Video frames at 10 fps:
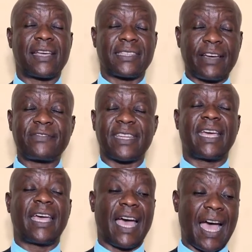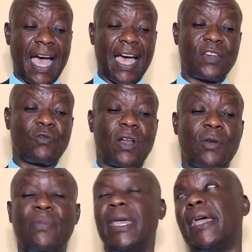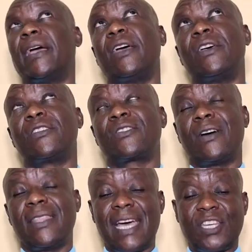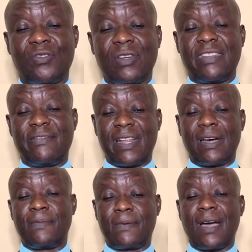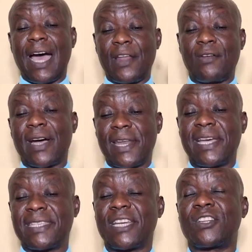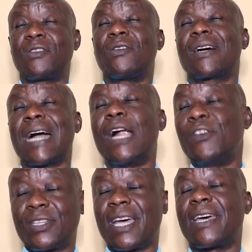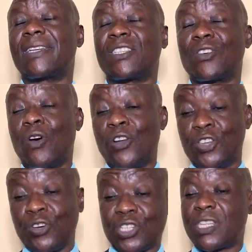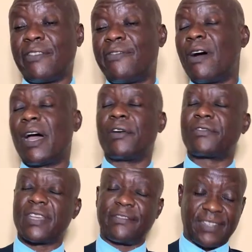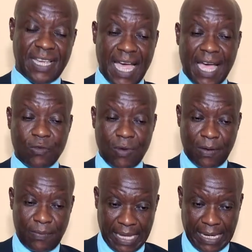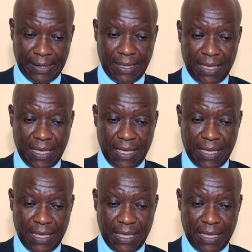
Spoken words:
safety, and well-being, so that you develop an organizational culture that is conducive for health, safety, and well-being.